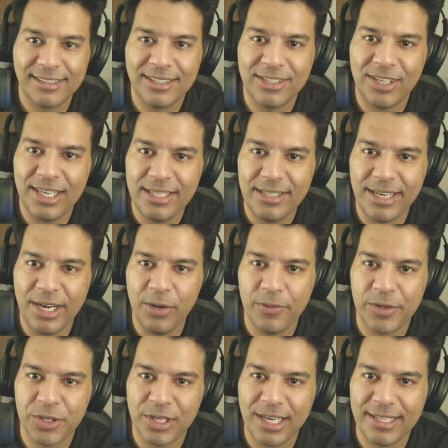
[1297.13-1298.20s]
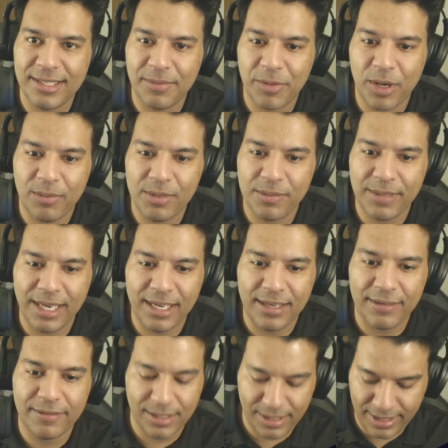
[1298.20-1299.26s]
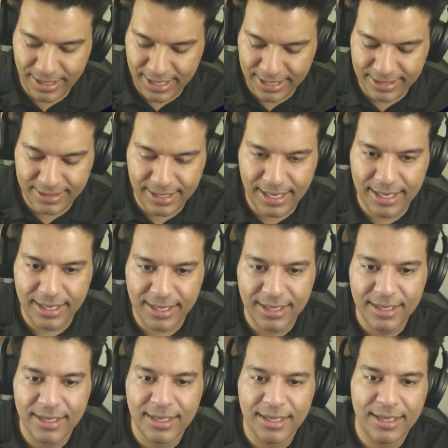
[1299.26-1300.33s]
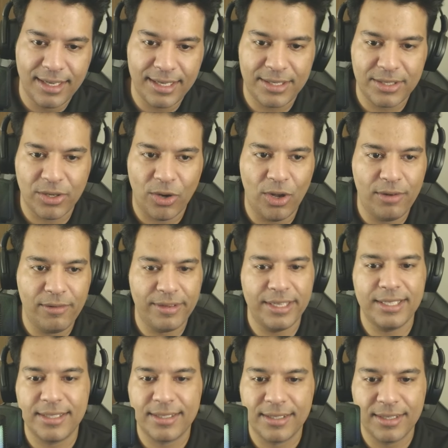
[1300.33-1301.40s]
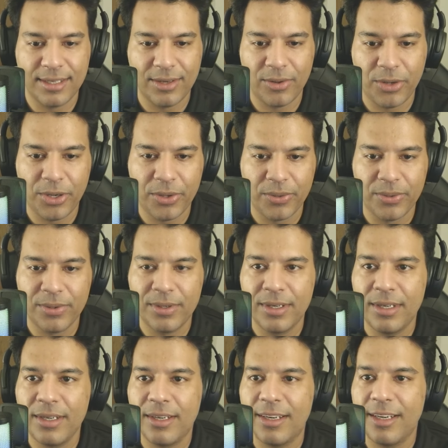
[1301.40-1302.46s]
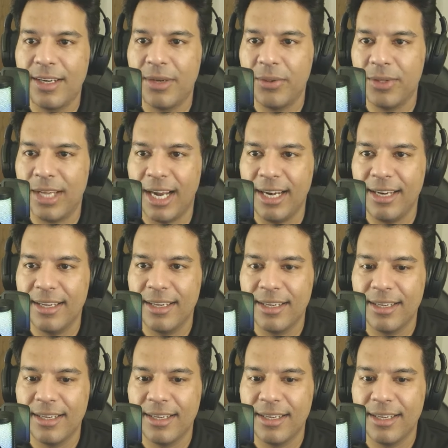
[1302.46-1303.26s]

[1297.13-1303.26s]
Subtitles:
So let's try to visualize the problem. I have realized that it's always good to do that.